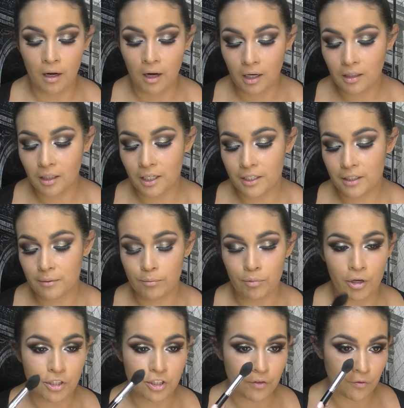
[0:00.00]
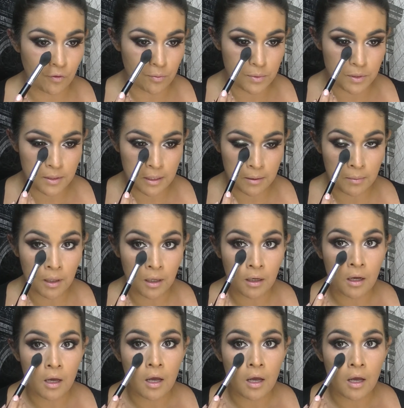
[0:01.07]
highlighting brush from Sigma.